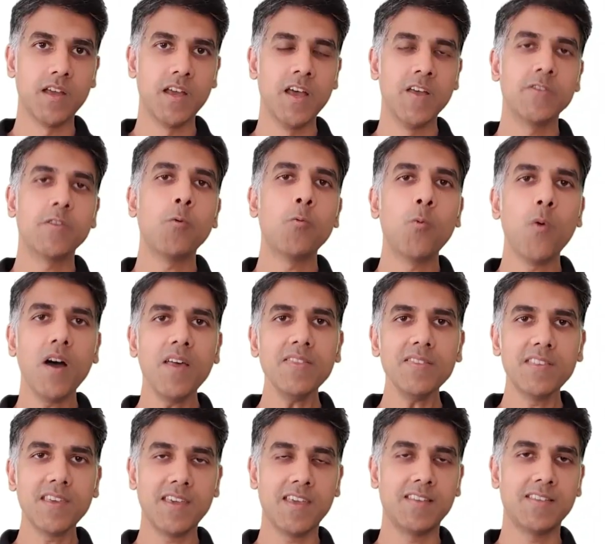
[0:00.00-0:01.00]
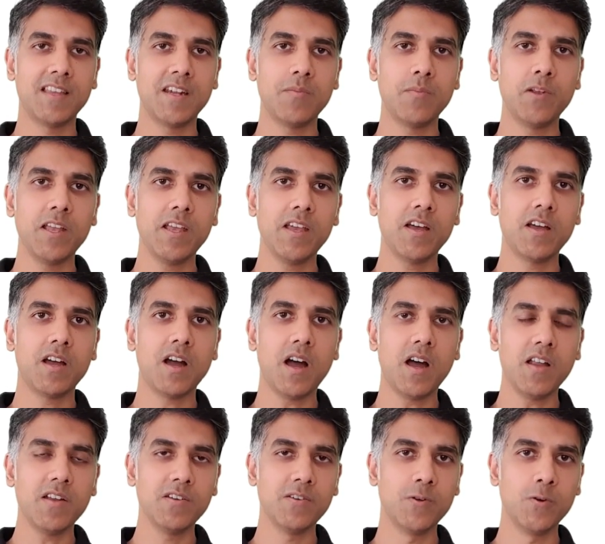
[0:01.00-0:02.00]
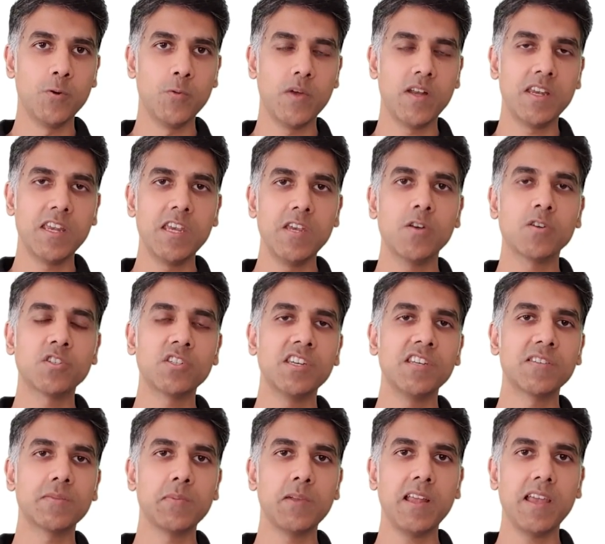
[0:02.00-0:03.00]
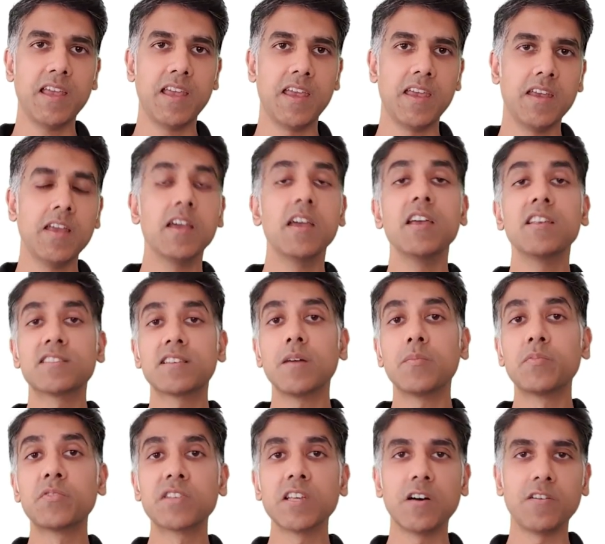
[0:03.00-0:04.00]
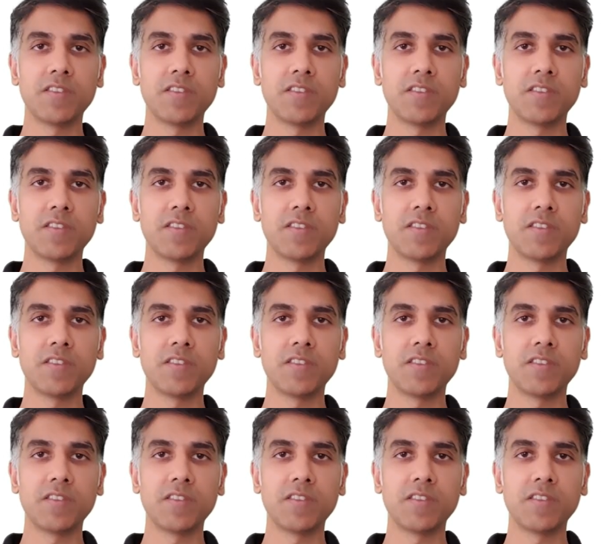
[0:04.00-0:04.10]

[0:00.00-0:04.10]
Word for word: The one thing that a player can't do when he or she is playing is observe